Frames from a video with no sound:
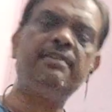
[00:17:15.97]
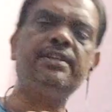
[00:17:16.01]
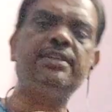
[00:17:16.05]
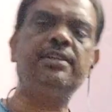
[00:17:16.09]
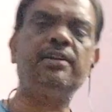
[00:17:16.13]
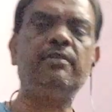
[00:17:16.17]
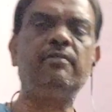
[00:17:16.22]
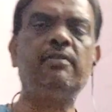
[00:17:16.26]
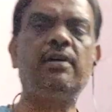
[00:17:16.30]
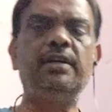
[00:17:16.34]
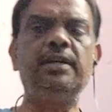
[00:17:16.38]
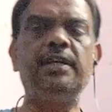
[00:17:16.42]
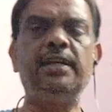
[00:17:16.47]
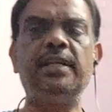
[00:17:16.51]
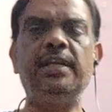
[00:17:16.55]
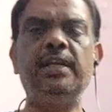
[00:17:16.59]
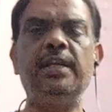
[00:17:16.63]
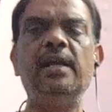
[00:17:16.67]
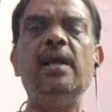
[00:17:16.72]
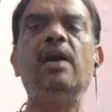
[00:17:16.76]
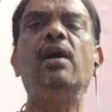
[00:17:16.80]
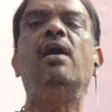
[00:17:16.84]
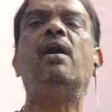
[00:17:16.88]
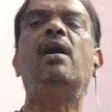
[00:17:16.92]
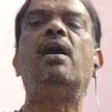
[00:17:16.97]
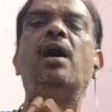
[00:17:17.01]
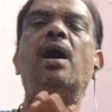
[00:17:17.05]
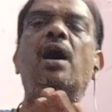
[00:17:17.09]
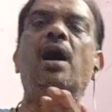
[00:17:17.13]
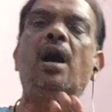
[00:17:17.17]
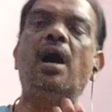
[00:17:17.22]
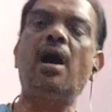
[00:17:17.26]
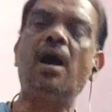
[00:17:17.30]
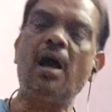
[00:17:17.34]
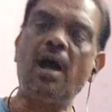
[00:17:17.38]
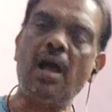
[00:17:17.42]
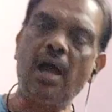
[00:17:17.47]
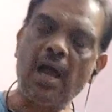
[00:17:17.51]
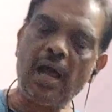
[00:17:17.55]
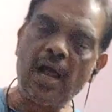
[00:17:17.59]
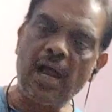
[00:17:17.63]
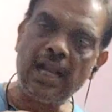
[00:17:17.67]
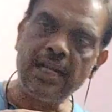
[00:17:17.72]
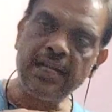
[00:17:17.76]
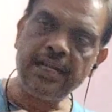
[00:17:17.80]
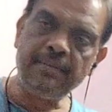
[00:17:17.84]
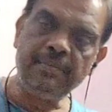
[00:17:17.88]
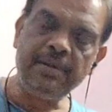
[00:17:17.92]
and vector quantity
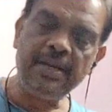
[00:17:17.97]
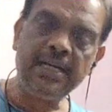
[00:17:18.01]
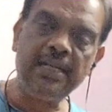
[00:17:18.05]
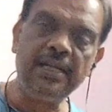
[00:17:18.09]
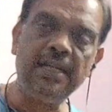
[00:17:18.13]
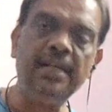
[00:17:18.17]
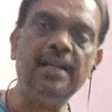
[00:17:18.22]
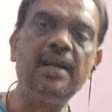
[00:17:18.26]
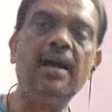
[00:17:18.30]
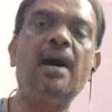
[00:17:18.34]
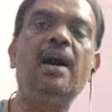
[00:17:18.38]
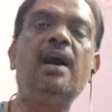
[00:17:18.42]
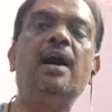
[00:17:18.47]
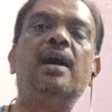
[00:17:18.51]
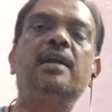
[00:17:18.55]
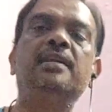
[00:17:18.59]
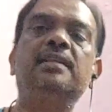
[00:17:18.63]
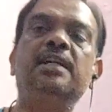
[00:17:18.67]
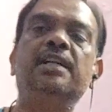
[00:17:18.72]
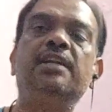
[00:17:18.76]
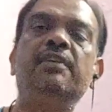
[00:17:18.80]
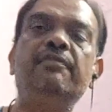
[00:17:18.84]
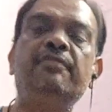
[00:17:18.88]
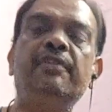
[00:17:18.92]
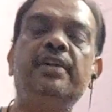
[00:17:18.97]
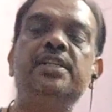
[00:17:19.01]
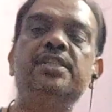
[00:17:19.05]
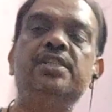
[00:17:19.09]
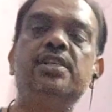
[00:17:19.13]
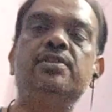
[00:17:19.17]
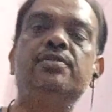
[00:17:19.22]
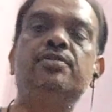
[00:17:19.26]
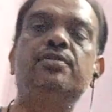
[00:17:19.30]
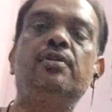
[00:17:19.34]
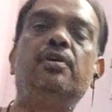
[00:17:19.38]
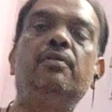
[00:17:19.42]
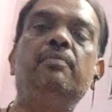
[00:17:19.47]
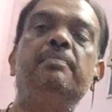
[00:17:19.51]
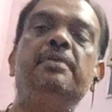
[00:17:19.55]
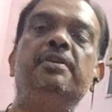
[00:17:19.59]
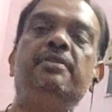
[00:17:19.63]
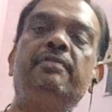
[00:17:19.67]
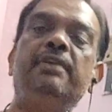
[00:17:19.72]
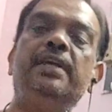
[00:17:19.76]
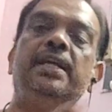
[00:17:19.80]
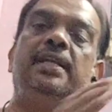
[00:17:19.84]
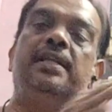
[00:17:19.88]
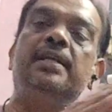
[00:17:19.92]
ultimately are the differences
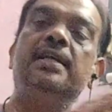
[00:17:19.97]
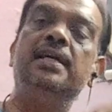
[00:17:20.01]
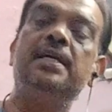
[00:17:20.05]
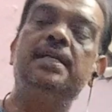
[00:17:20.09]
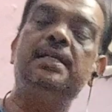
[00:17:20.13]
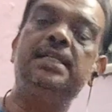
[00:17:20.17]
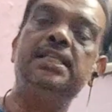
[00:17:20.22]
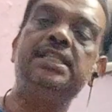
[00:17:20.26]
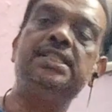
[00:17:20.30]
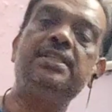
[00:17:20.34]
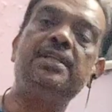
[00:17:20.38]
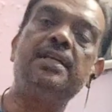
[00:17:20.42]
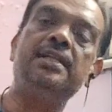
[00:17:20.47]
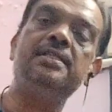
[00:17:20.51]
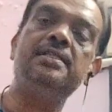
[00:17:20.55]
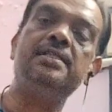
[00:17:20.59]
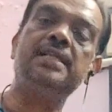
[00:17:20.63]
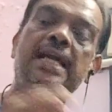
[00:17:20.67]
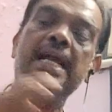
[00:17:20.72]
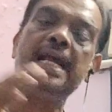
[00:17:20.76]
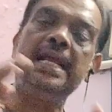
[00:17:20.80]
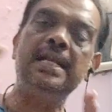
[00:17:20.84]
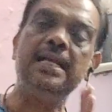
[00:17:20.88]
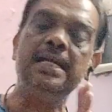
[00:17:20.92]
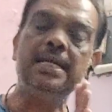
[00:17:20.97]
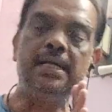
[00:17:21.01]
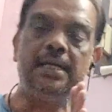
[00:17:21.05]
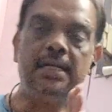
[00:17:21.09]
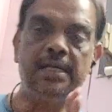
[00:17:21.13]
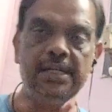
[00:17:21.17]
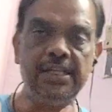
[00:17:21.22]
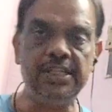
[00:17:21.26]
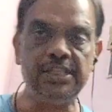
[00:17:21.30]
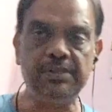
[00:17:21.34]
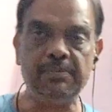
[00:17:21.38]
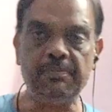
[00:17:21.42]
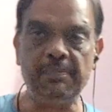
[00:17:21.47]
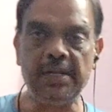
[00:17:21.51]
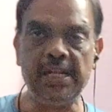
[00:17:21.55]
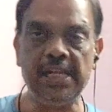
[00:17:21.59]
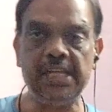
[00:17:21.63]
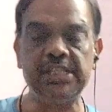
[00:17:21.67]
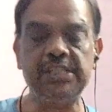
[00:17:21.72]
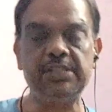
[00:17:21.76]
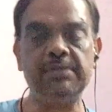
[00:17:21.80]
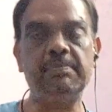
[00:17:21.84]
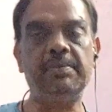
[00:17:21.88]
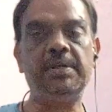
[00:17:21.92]
between distance and
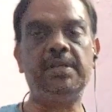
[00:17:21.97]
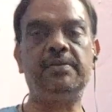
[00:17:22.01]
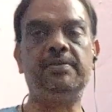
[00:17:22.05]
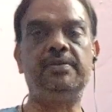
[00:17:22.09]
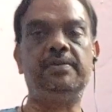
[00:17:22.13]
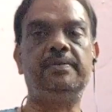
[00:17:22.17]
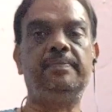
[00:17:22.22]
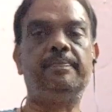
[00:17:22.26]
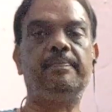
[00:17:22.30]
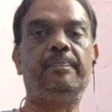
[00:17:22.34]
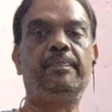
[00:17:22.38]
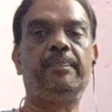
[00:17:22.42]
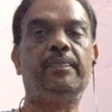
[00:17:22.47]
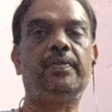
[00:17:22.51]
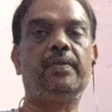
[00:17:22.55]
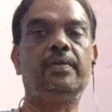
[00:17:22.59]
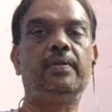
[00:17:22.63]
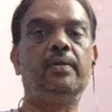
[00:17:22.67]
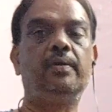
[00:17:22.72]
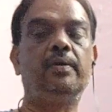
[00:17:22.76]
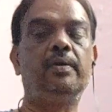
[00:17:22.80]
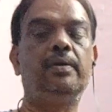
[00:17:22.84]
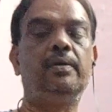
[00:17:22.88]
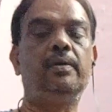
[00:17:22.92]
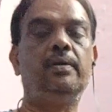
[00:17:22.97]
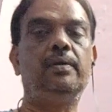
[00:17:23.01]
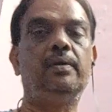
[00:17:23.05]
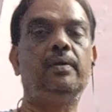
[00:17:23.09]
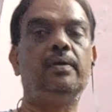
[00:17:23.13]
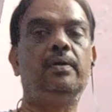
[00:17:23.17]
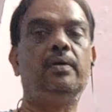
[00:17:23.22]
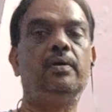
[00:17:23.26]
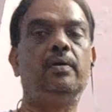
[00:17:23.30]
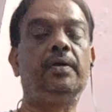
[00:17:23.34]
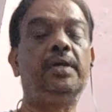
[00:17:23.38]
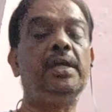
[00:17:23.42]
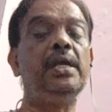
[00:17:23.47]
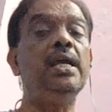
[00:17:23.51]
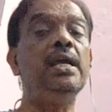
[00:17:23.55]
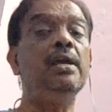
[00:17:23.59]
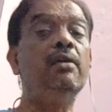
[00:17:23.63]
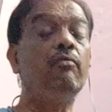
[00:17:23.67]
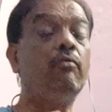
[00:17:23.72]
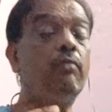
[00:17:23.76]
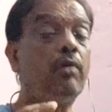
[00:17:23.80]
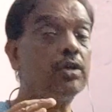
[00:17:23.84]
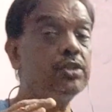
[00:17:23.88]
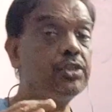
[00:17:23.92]
displacement. Okay,
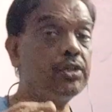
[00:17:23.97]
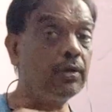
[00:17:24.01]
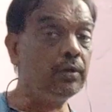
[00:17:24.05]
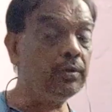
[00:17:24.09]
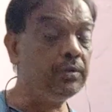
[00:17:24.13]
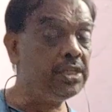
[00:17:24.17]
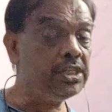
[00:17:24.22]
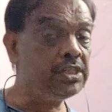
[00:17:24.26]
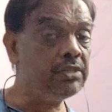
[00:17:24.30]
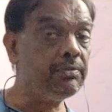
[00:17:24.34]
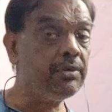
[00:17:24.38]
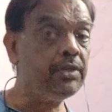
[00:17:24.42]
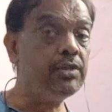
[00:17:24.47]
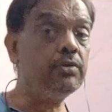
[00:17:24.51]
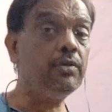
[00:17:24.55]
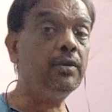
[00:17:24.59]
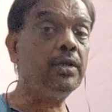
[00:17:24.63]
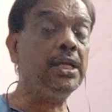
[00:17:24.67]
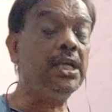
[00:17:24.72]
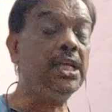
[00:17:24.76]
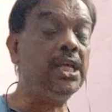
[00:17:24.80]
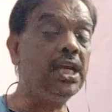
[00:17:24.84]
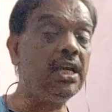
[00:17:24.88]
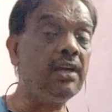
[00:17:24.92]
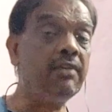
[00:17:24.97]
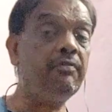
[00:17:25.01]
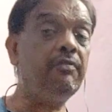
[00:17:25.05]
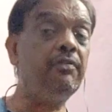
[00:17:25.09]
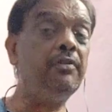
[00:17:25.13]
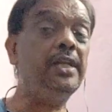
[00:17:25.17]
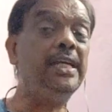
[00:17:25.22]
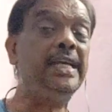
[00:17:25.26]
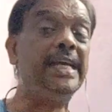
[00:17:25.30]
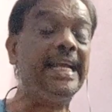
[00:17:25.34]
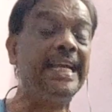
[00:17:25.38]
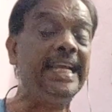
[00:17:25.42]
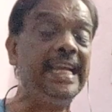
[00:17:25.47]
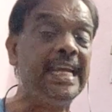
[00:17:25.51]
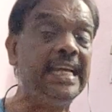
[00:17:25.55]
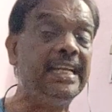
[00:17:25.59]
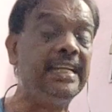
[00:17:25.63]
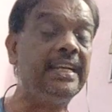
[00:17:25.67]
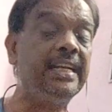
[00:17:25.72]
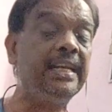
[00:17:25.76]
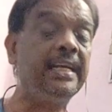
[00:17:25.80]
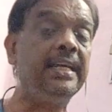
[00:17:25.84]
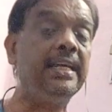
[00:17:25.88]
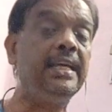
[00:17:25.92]
watch out this video carefully
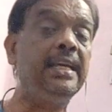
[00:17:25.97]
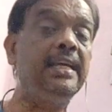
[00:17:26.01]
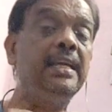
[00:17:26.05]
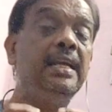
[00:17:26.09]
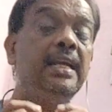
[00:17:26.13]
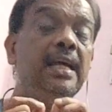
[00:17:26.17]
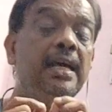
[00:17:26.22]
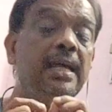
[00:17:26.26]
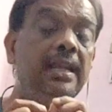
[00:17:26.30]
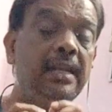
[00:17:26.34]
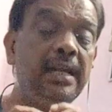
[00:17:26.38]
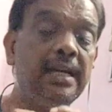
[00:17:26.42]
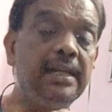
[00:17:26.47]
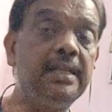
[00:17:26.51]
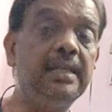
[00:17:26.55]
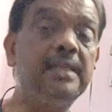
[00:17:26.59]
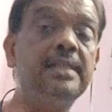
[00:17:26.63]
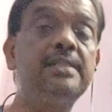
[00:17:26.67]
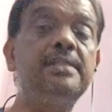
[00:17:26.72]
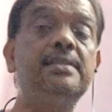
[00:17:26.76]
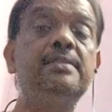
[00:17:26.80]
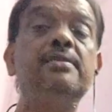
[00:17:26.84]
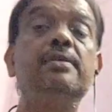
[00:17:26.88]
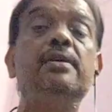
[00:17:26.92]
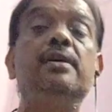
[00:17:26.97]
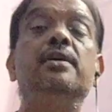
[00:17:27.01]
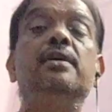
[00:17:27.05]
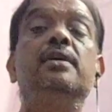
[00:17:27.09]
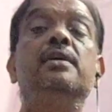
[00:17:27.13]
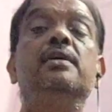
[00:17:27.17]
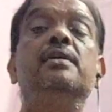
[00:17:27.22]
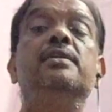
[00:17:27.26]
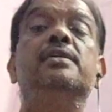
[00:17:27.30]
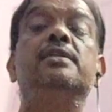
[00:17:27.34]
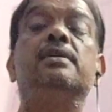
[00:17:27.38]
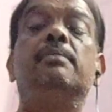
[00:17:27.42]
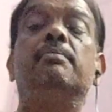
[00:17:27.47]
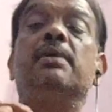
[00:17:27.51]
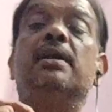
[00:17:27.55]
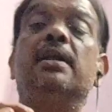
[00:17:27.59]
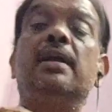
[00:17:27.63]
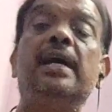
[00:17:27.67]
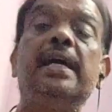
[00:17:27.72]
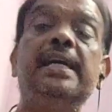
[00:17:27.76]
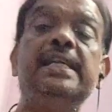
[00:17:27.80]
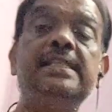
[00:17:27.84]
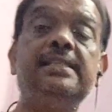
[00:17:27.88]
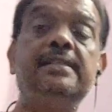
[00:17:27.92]
again and again. Let us
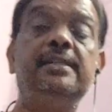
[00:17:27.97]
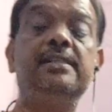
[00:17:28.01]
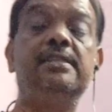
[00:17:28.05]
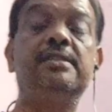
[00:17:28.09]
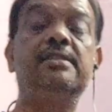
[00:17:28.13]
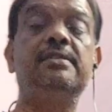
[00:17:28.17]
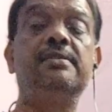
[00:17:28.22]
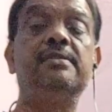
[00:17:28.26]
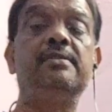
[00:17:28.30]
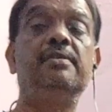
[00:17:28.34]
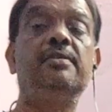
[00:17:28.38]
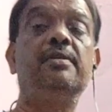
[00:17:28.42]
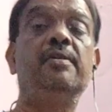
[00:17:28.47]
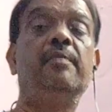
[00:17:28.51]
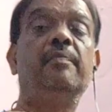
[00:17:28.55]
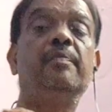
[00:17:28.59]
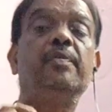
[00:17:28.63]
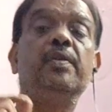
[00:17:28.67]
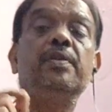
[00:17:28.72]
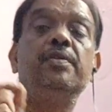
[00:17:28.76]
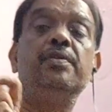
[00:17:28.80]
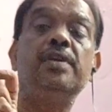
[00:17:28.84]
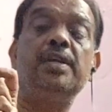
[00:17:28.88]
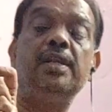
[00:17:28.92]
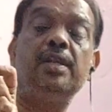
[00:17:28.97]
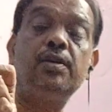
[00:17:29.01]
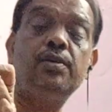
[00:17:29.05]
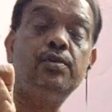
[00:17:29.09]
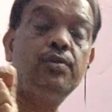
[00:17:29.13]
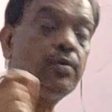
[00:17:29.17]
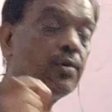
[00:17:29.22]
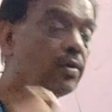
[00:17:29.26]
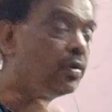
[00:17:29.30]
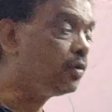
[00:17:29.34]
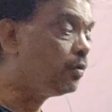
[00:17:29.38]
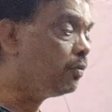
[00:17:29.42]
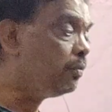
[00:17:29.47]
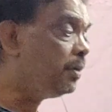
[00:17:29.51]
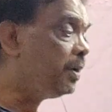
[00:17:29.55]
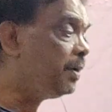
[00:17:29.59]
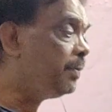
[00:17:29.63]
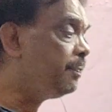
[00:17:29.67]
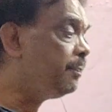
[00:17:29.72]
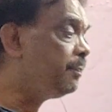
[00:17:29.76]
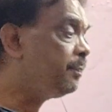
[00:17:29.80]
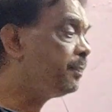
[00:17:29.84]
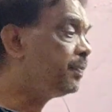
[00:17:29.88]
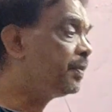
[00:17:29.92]
summarize this in a short way.